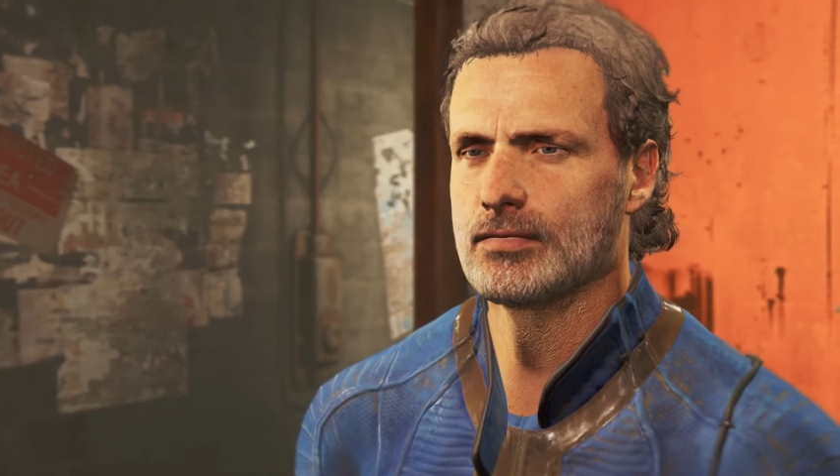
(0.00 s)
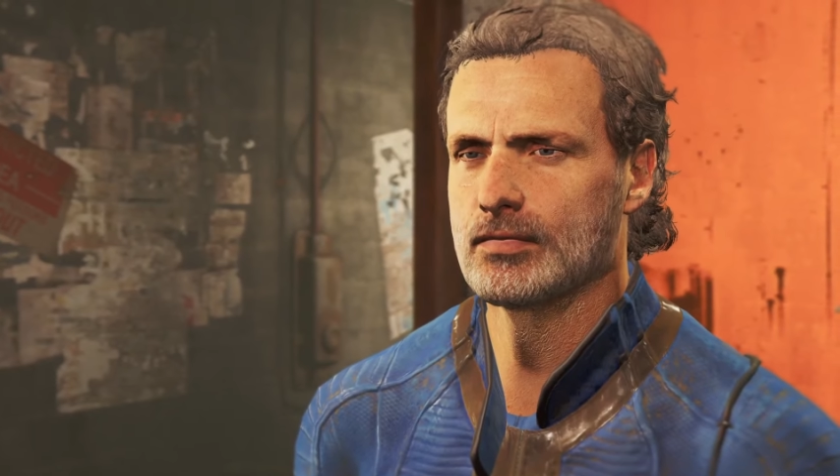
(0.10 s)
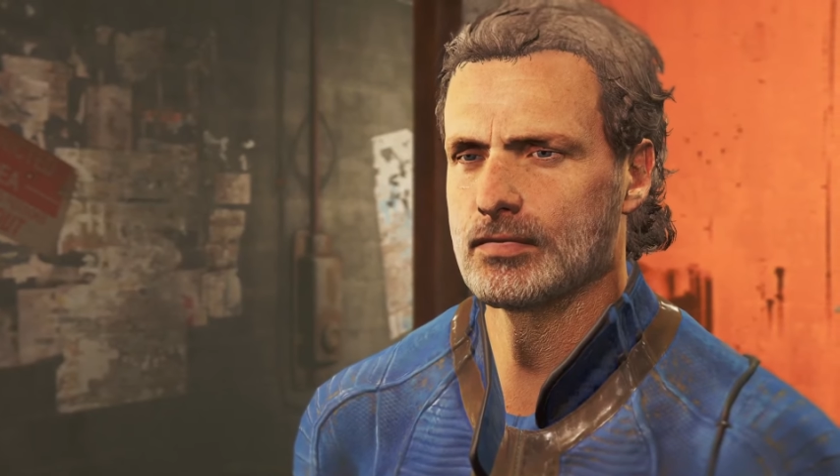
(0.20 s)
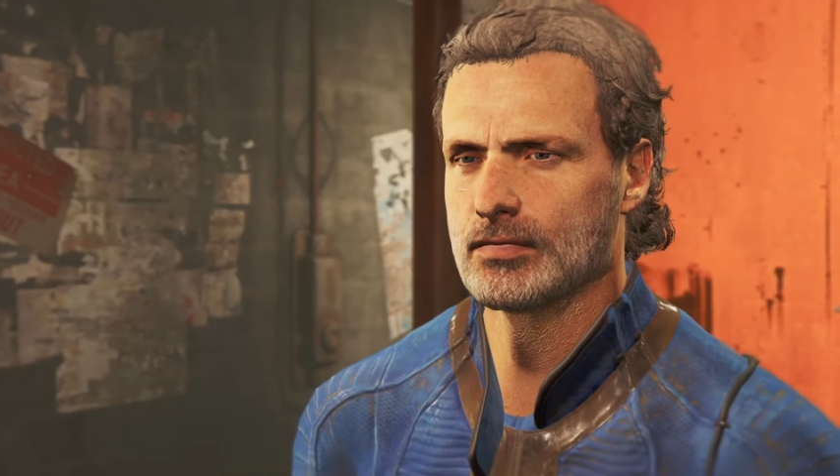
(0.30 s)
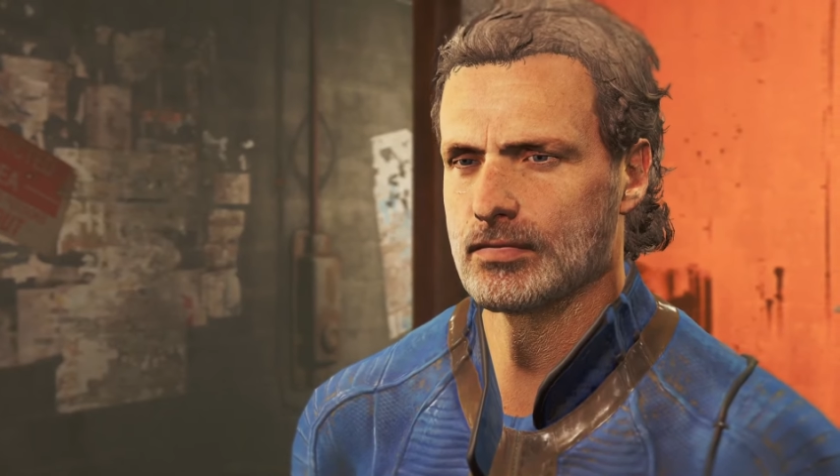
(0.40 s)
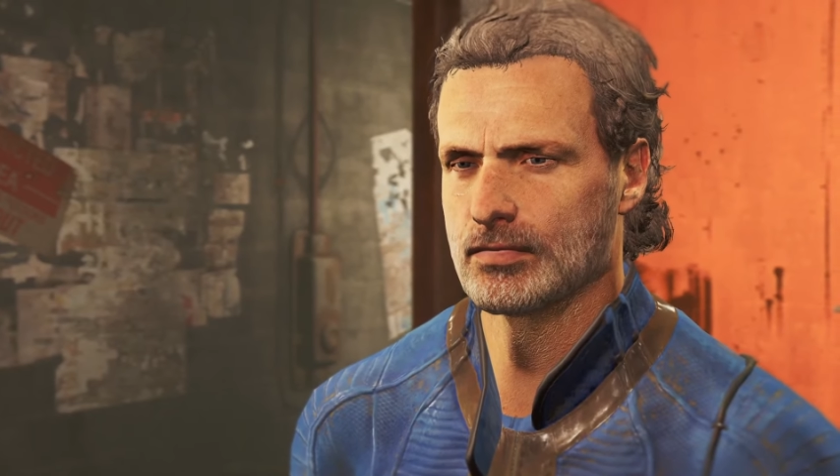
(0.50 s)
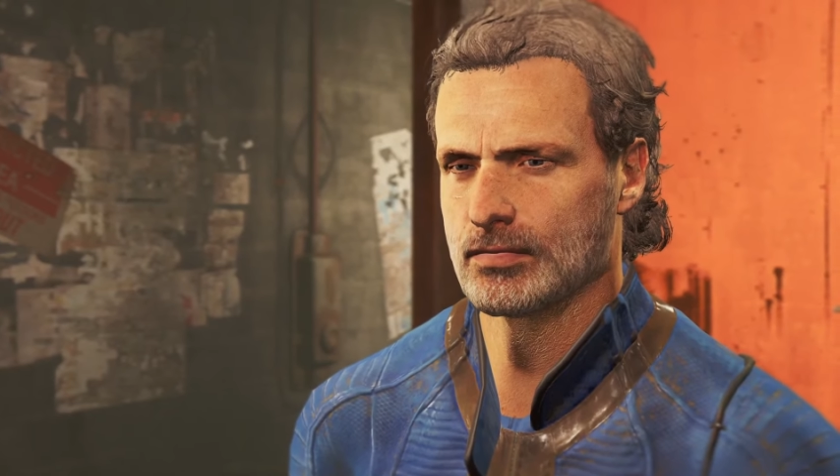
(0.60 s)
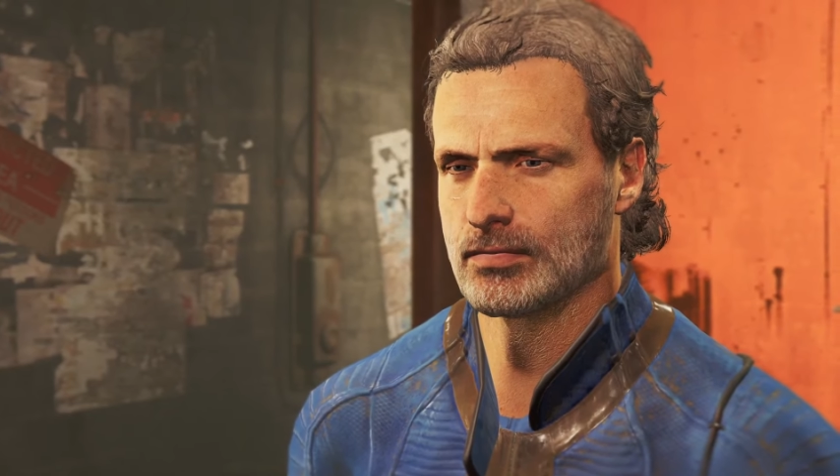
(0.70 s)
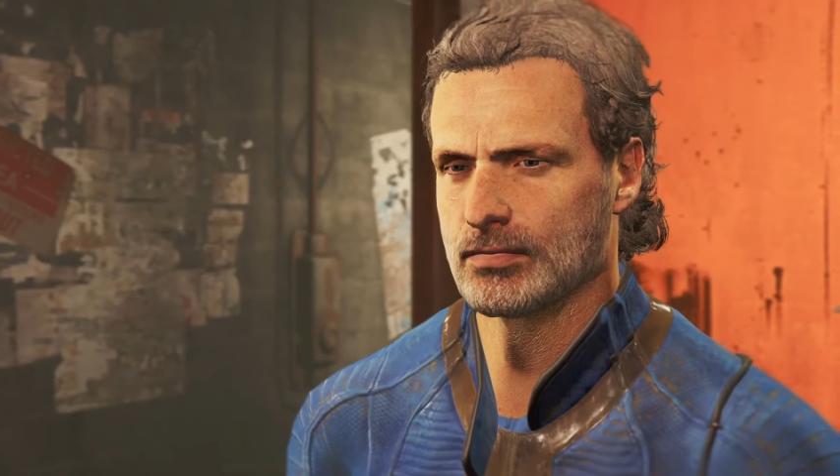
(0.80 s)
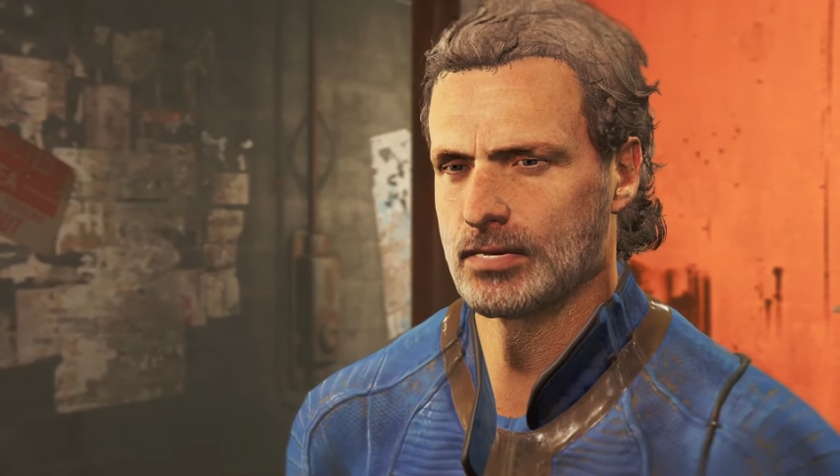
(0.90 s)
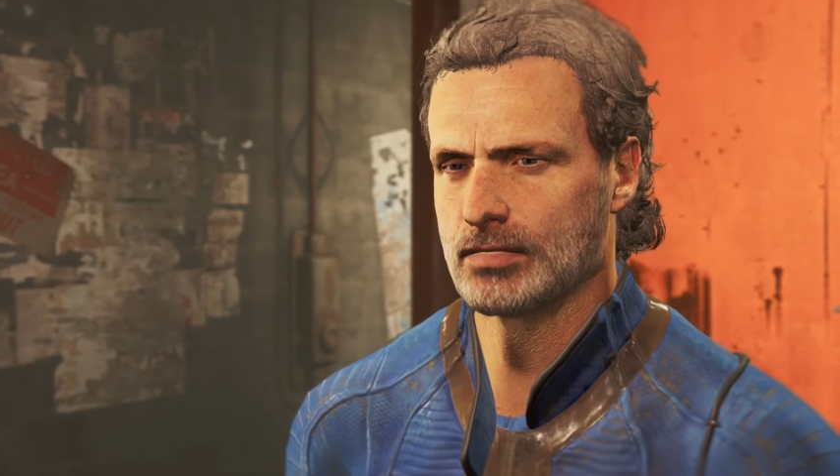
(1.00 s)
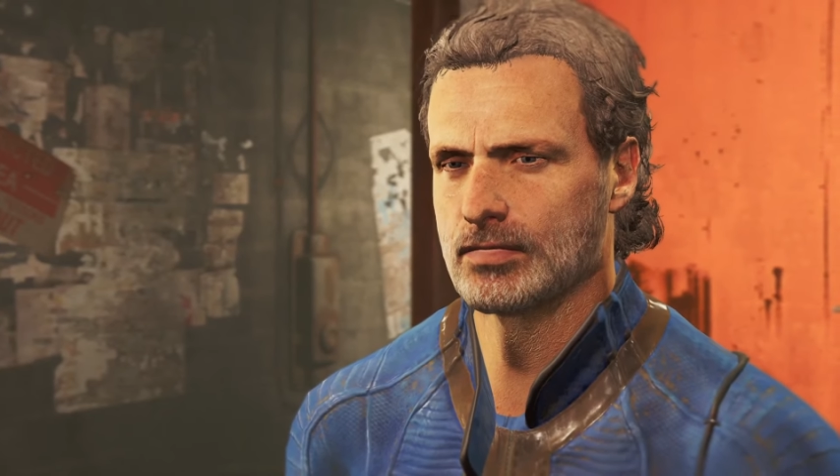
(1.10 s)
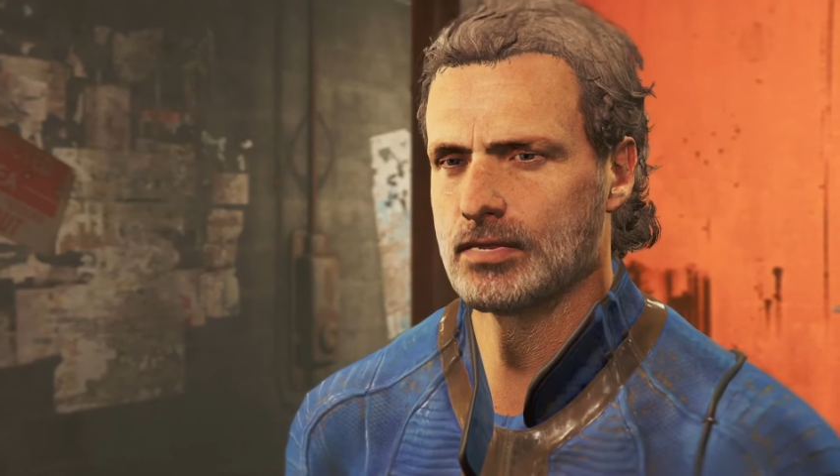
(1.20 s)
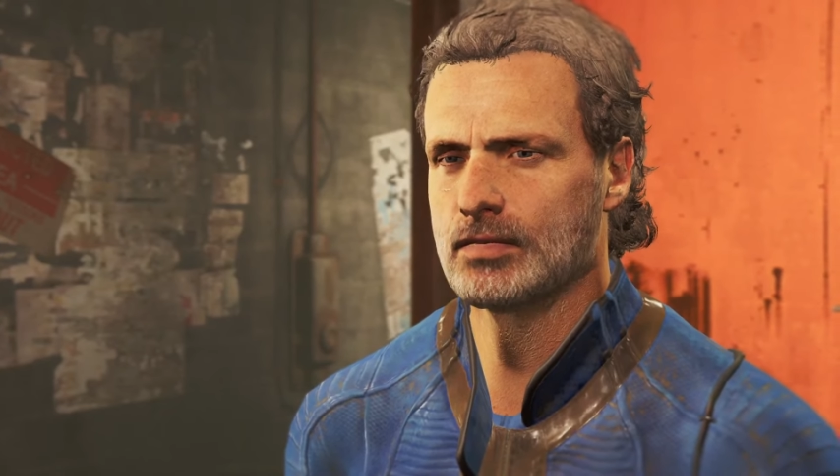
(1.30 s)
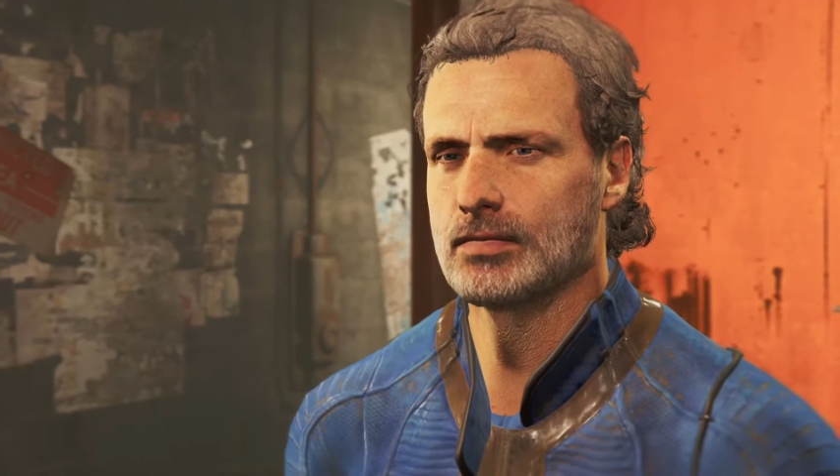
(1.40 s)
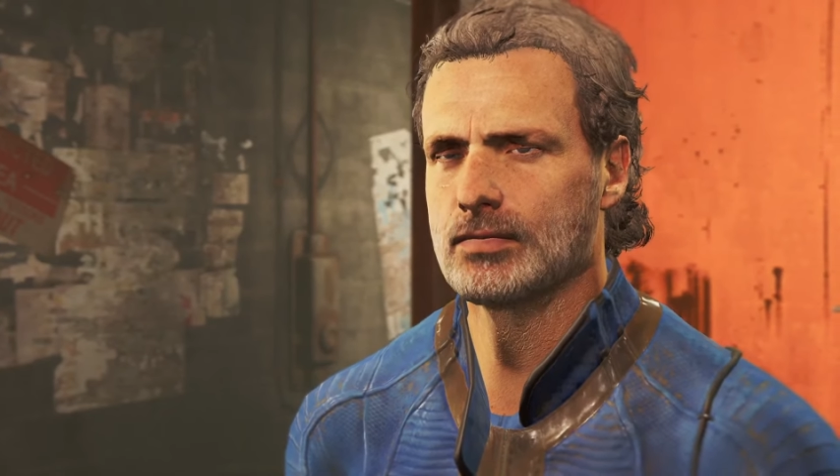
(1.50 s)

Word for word: But that sound...